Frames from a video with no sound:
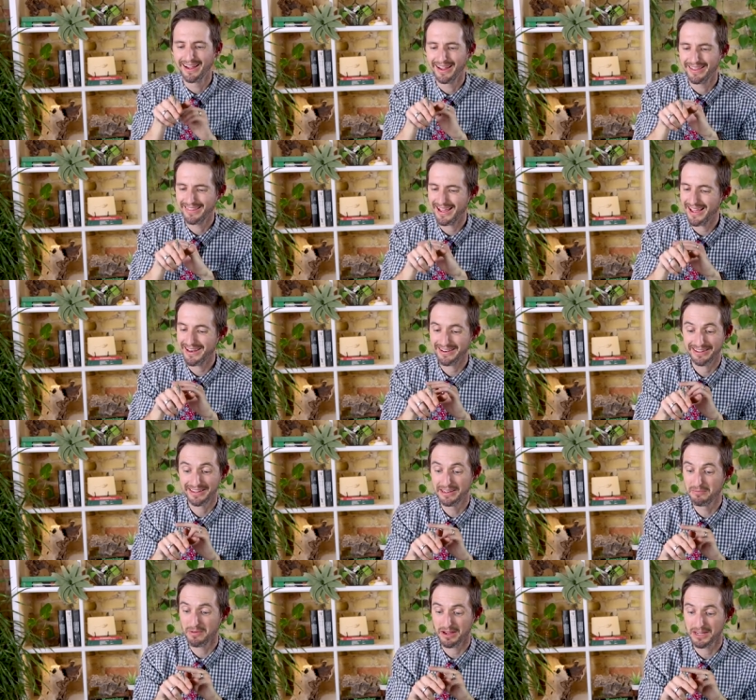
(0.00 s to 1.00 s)
And that,
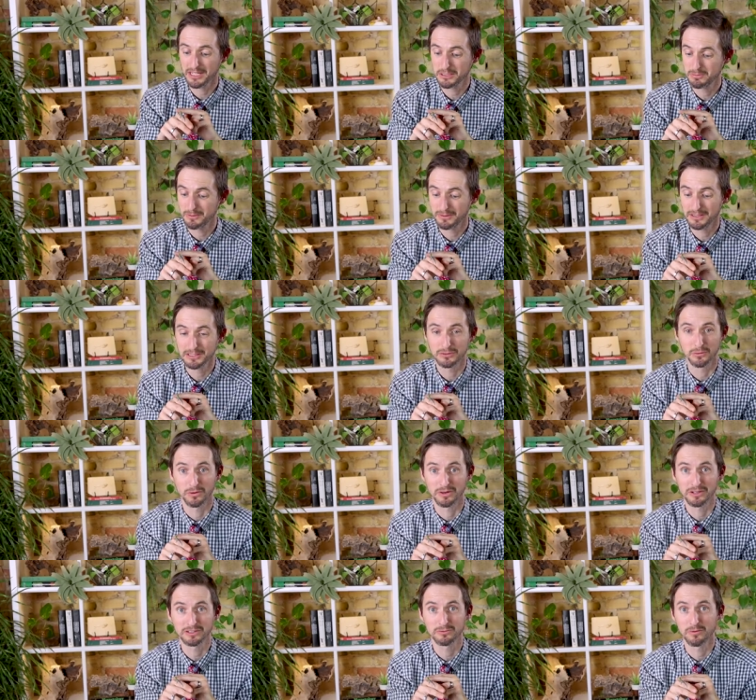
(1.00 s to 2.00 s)
in my experience,
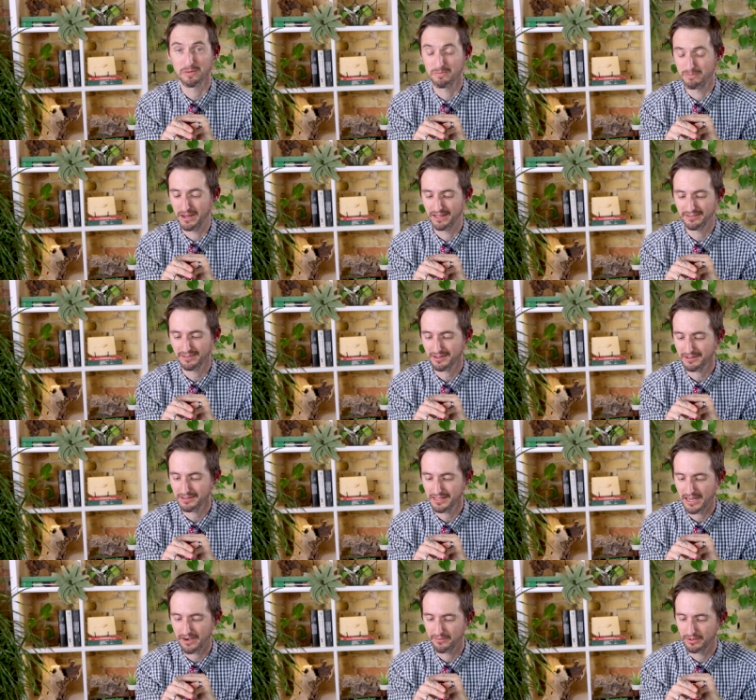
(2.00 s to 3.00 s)
works with
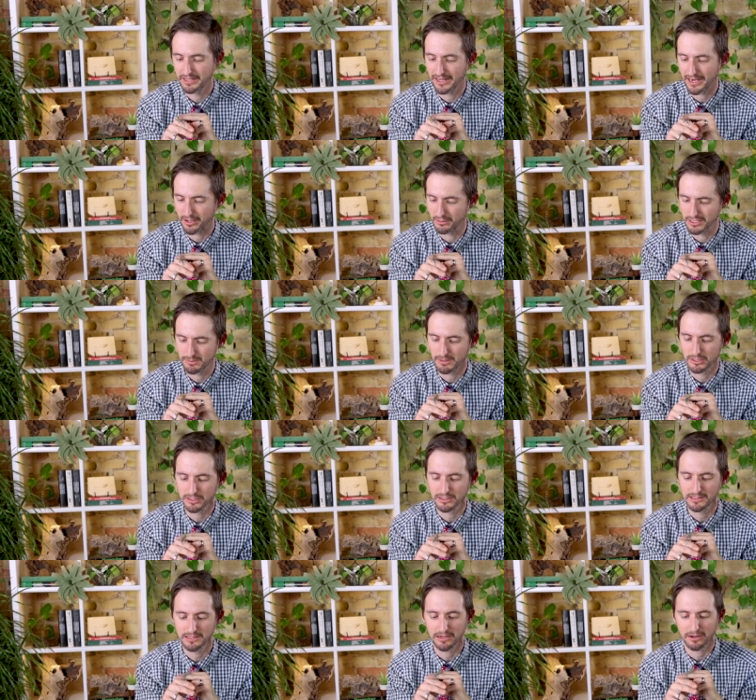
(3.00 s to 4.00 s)
basically every gecko,
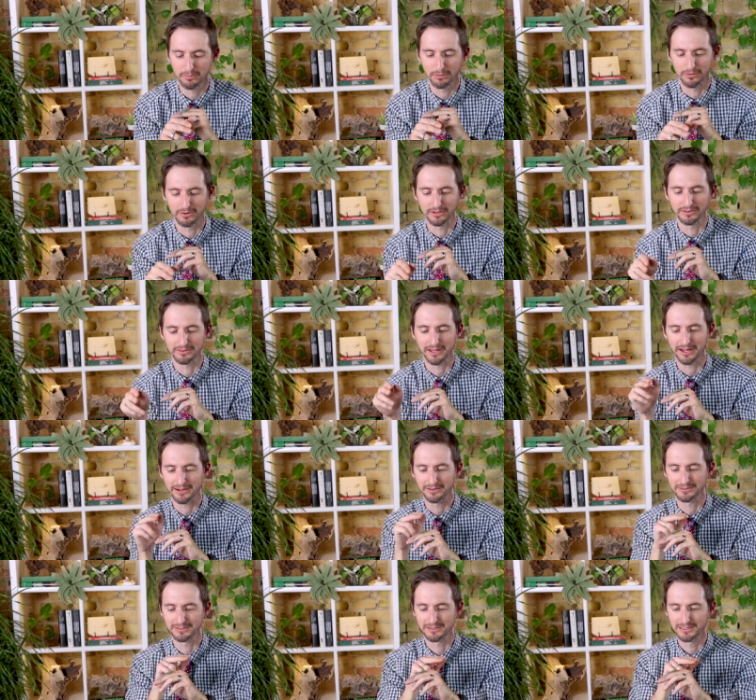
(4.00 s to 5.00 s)
especially the arboreal
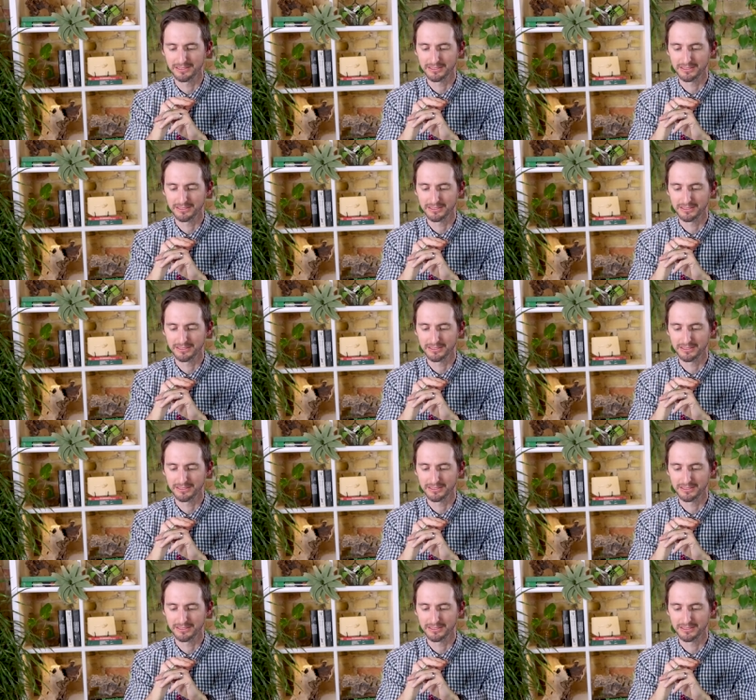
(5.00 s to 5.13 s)
geckos.